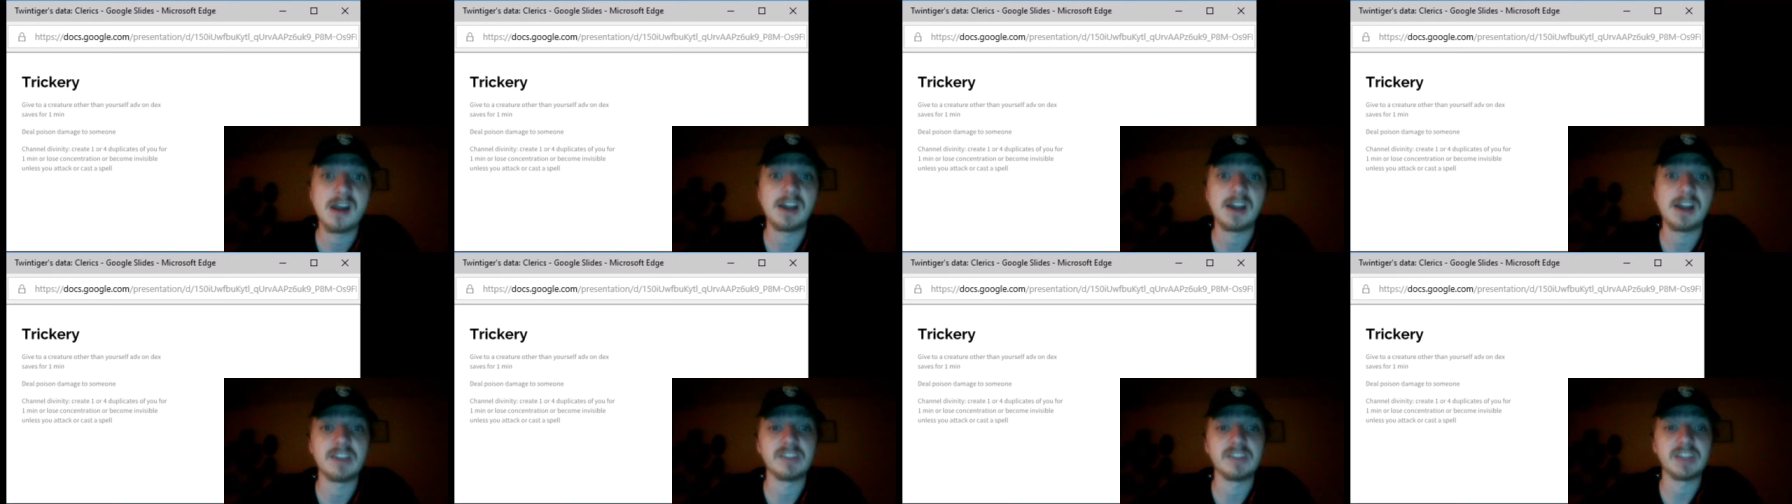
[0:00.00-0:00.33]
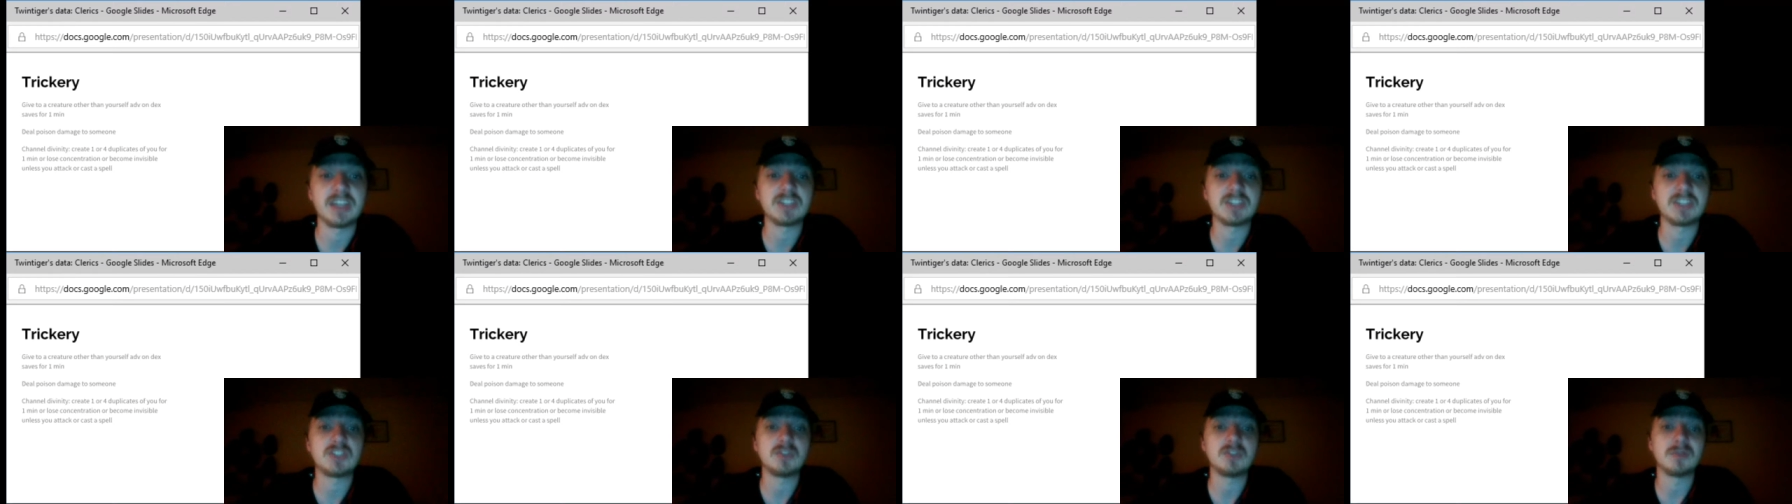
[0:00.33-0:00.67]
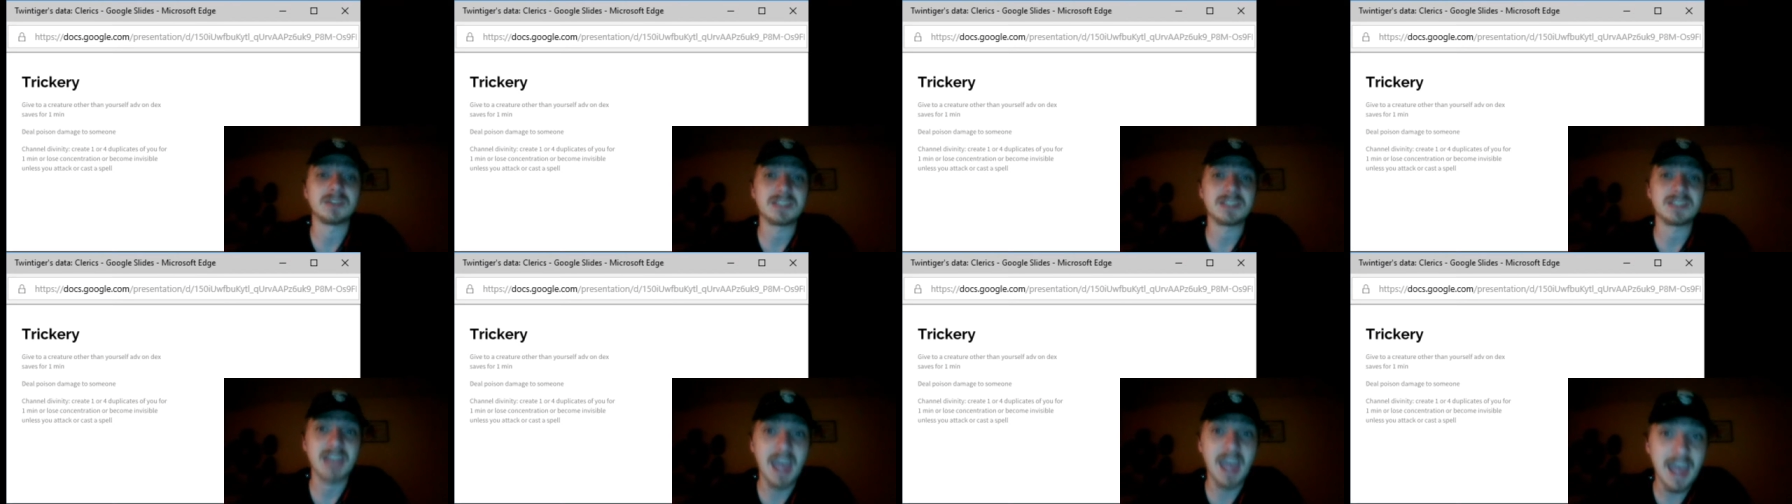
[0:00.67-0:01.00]
unless you
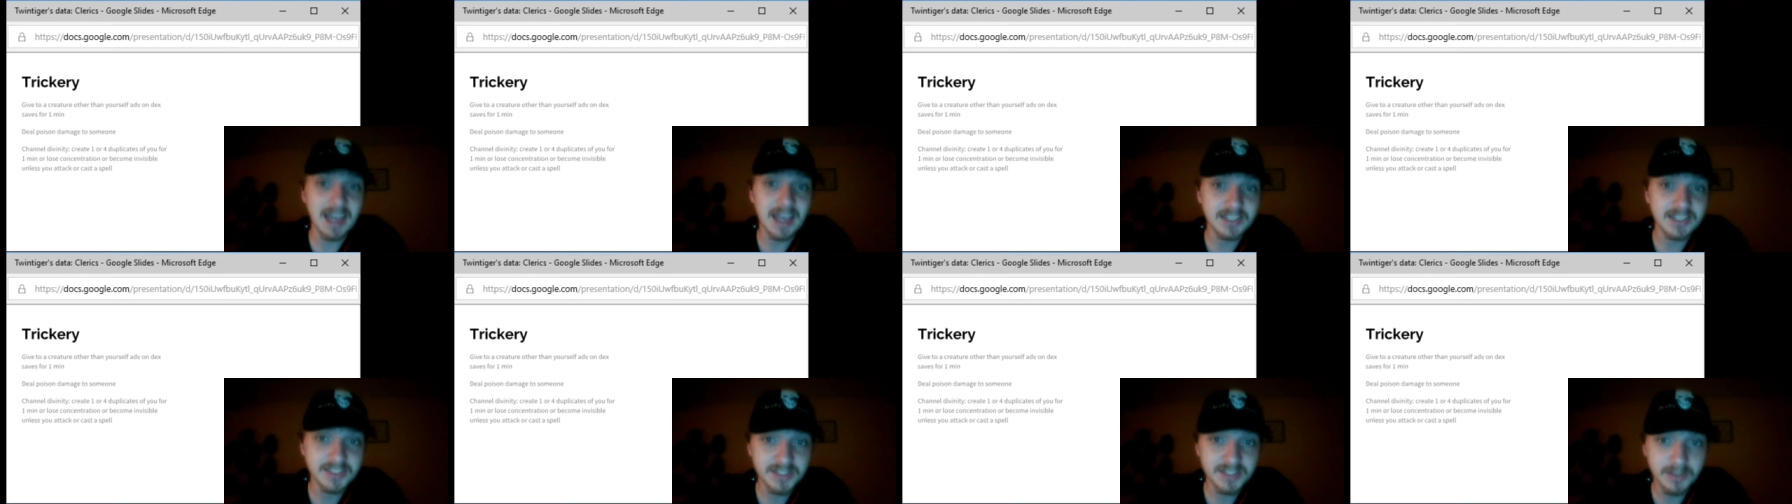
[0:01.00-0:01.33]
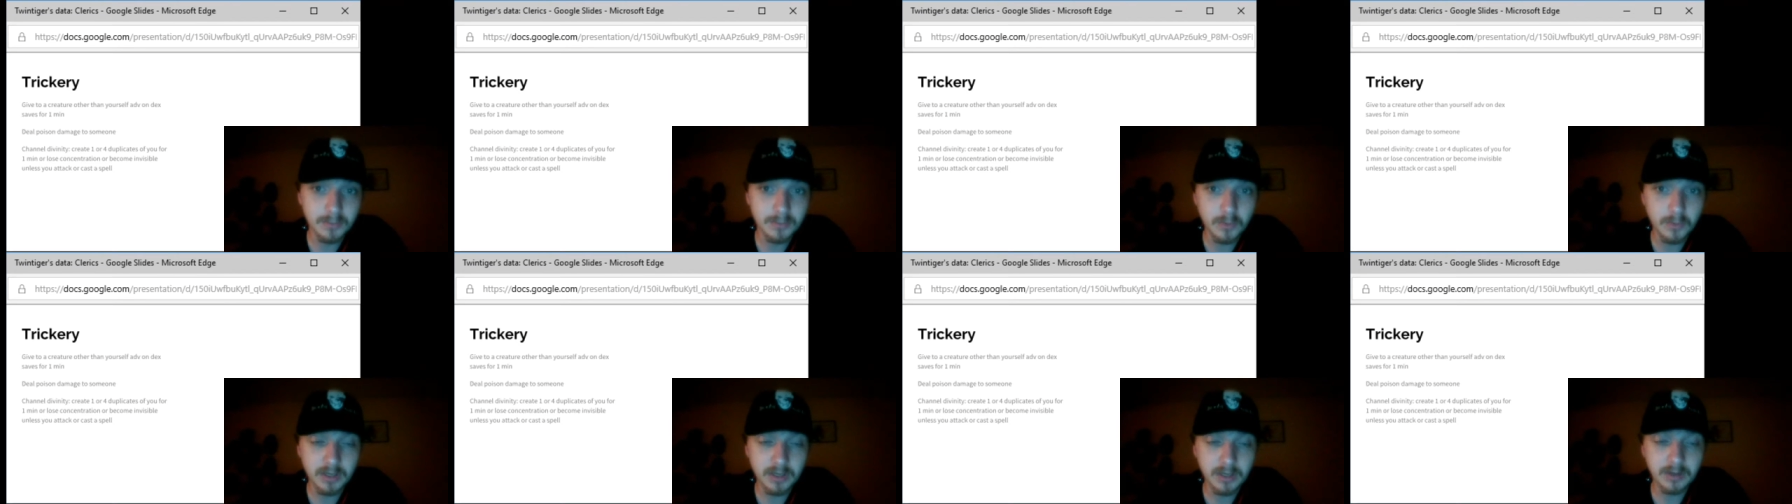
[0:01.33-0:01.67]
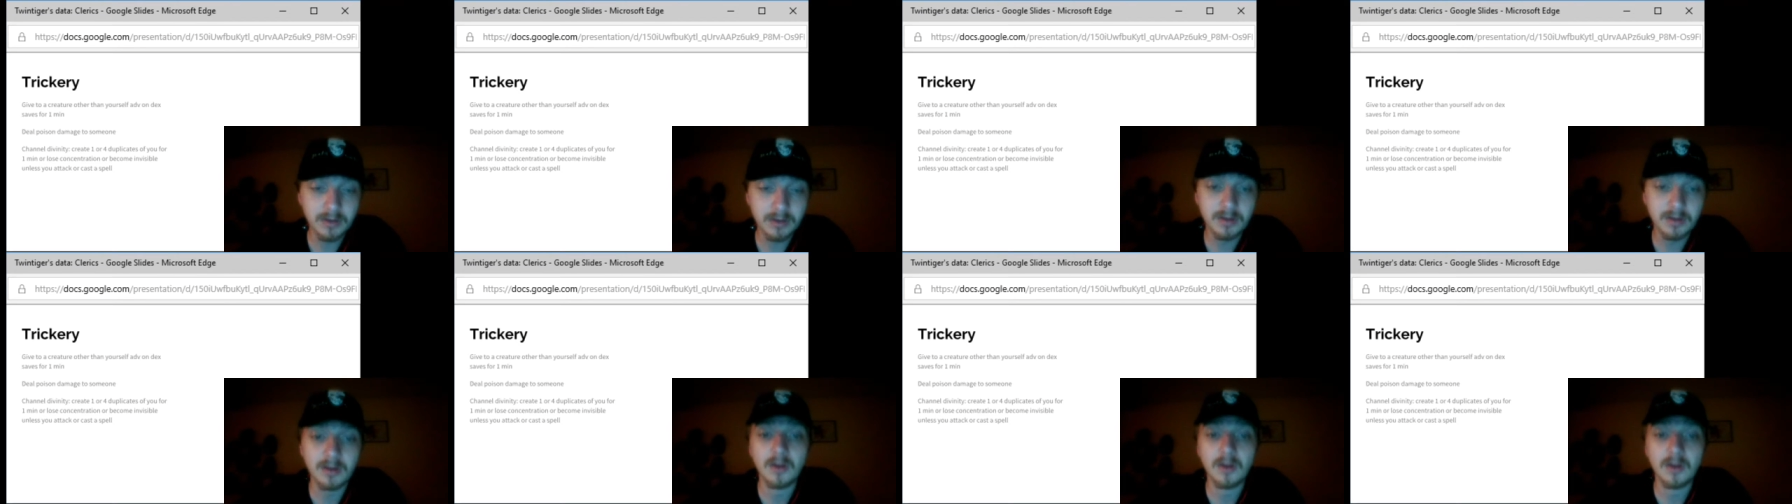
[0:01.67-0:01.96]
attack someone